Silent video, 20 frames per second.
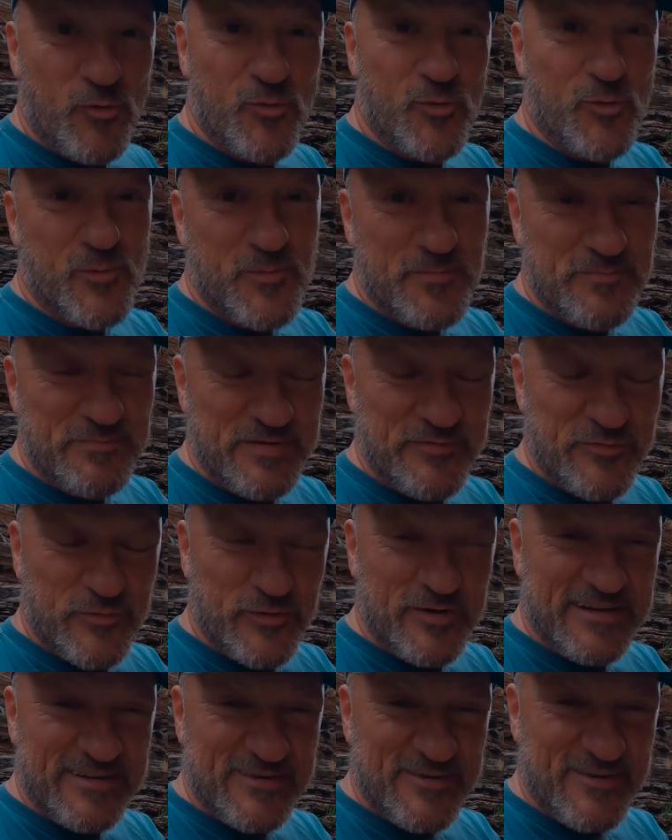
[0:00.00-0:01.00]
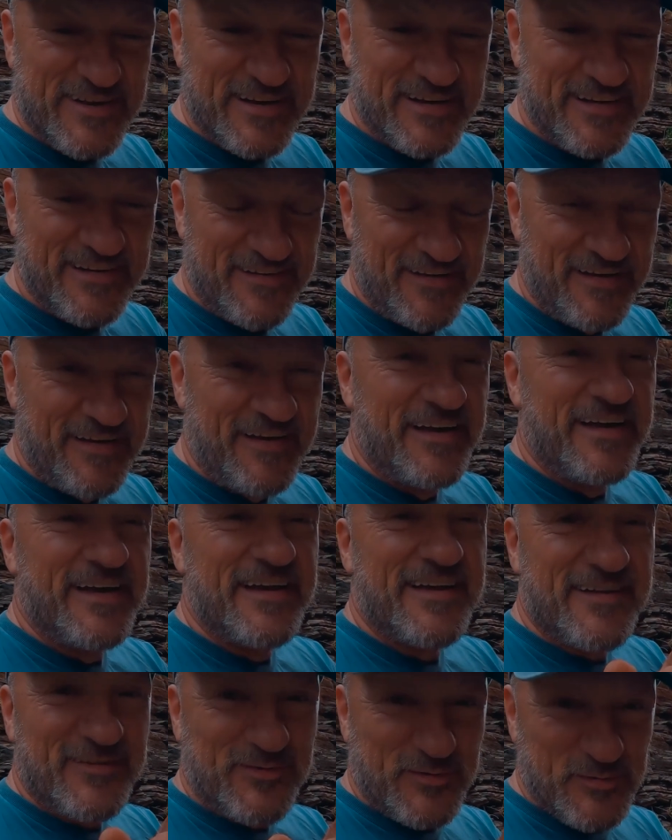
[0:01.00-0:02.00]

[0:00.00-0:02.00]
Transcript: Oh, before I do that,